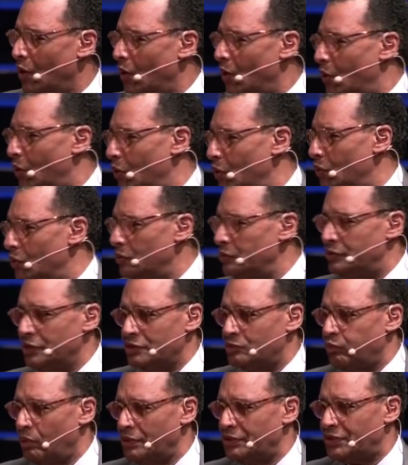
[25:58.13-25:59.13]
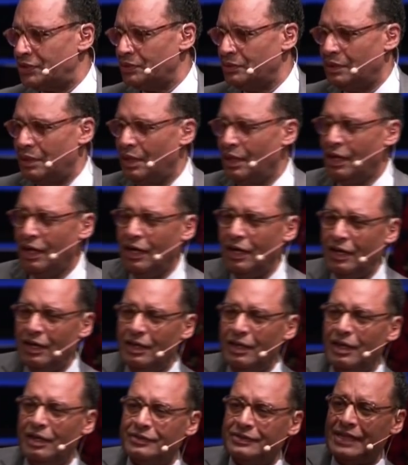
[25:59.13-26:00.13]
who just wants to uh, uh,
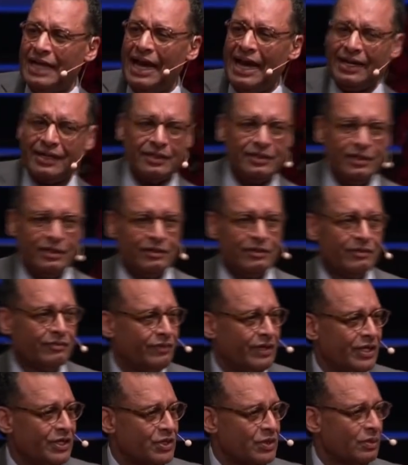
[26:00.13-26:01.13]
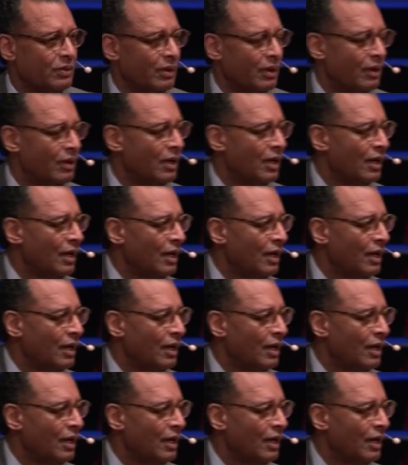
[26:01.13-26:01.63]
attack an individual.